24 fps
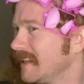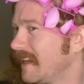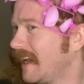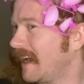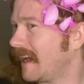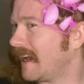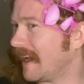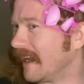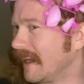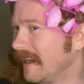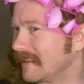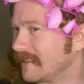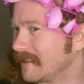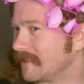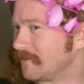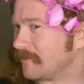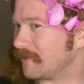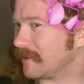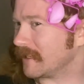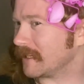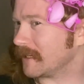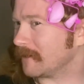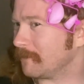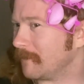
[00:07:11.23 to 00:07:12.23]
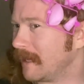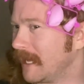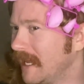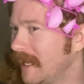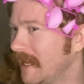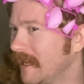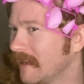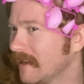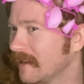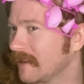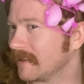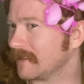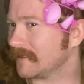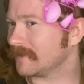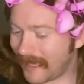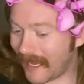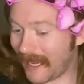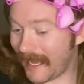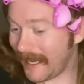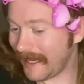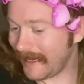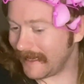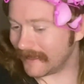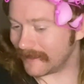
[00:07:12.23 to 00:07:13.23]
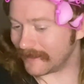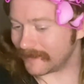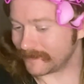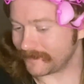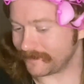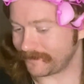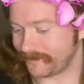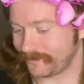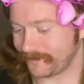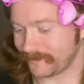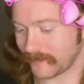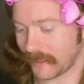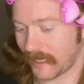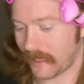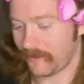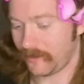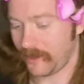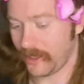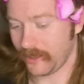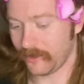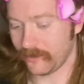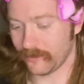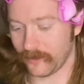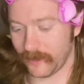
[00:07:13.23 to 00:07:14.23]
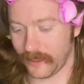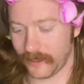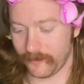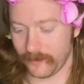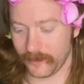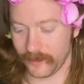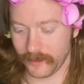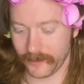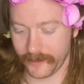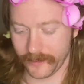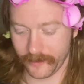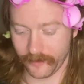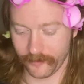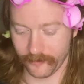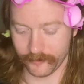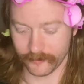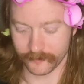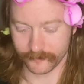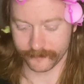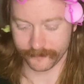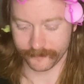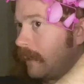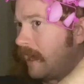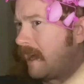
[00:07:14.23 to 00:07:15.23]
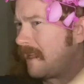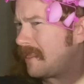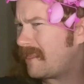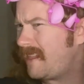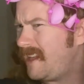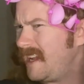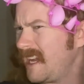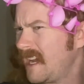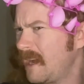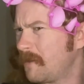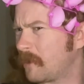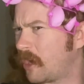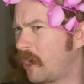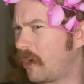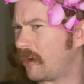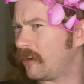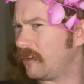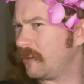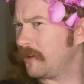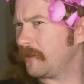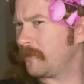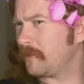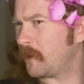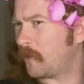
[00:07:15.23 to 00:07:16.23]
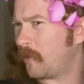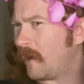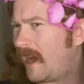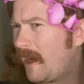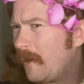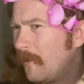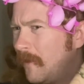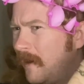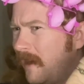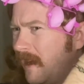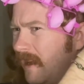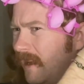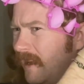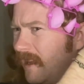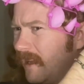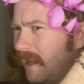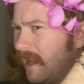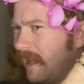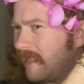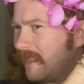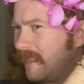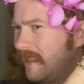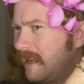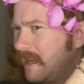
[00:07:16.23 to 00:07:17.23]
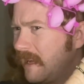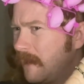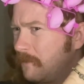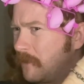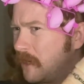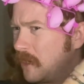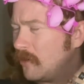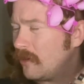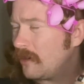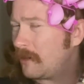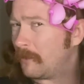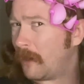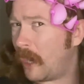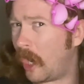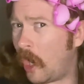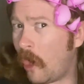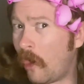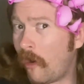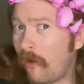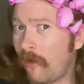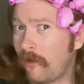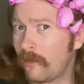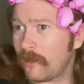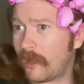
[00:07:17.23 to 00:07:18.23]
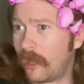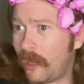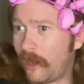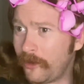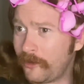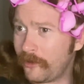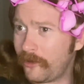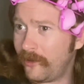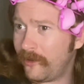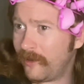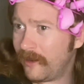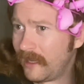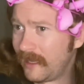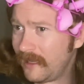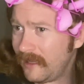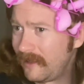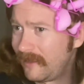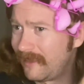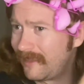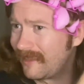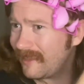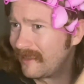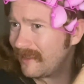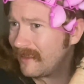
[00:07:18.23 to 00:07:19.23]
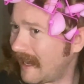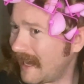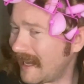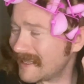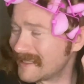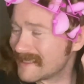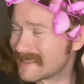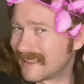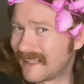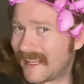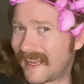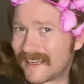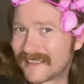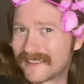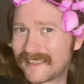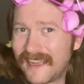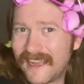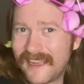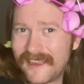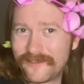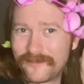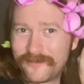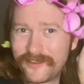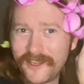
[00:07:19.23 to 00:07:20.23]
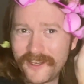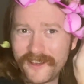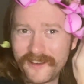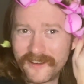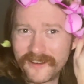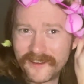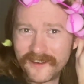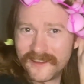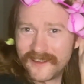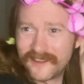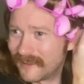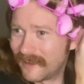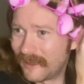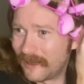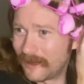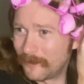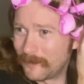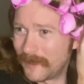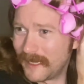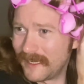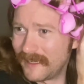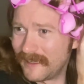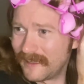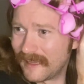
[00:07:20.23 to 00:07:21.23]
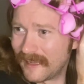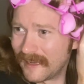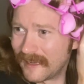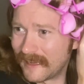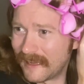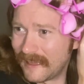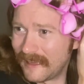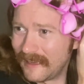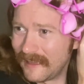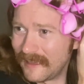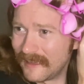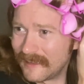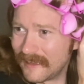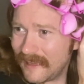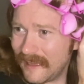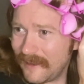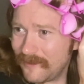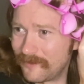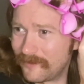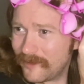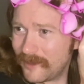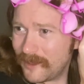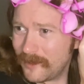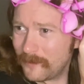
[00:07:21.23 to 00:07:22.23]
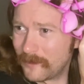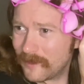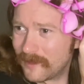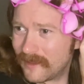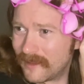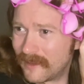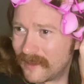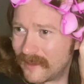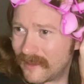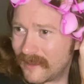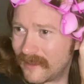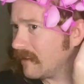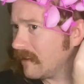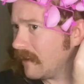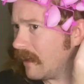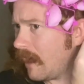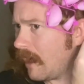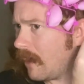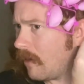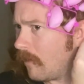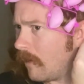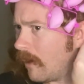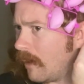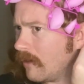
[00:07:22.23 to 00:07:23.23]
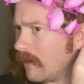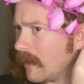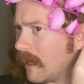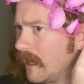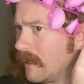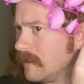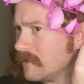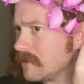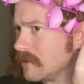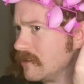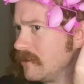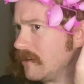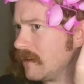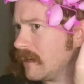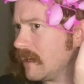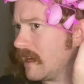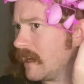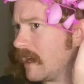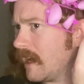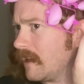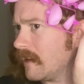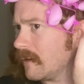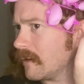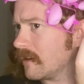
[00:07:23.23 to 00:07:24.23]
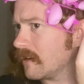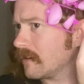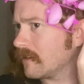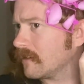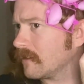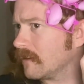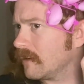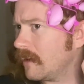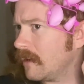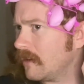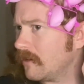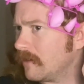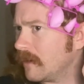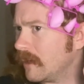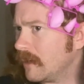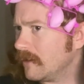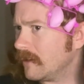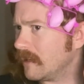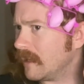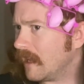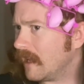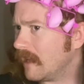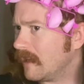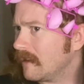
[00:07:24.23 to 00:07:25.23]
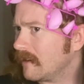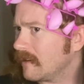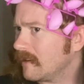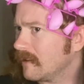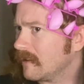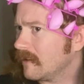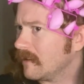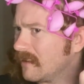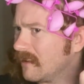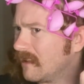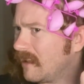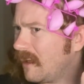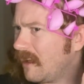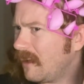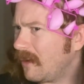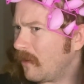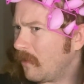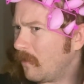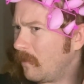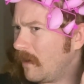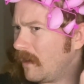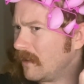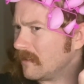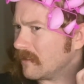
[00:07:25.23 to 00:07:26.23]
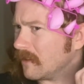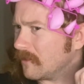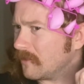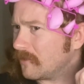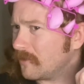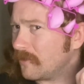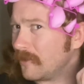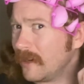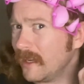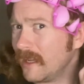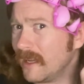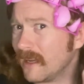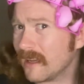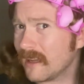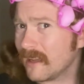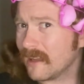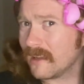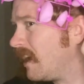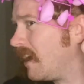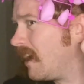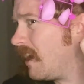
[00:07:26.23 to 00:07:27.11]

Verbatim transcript: I hate the freaking back. I hate it. I do. I really do. I think I'm curling them the right way. I think I'm doing them all underneath. I just like to have fun. Know what I mean? Like, I like to have fun with it. Oh, okay. So you can kind of... Oh, no, you can't. Oh, what the frick?